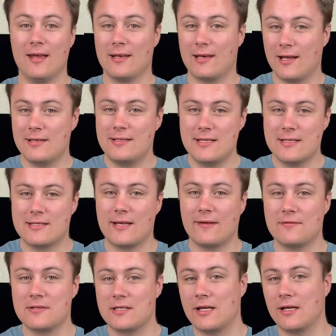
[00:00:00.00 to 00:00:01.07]

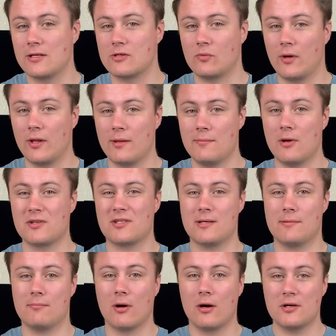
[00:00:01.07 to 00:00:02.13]
1917 is one of the most
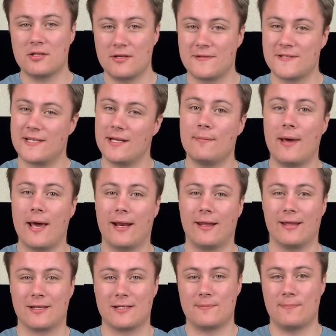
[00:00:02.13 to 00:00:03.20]
immersive cinematic
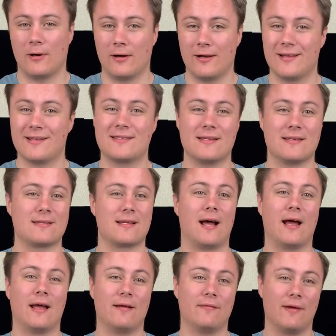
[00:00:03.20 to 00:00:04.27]
experiences
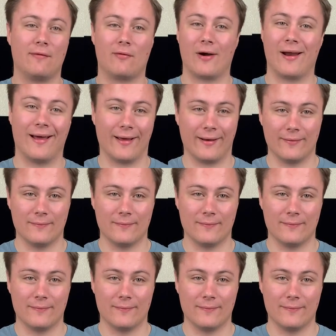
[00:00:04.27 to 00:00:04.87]
I have ever had.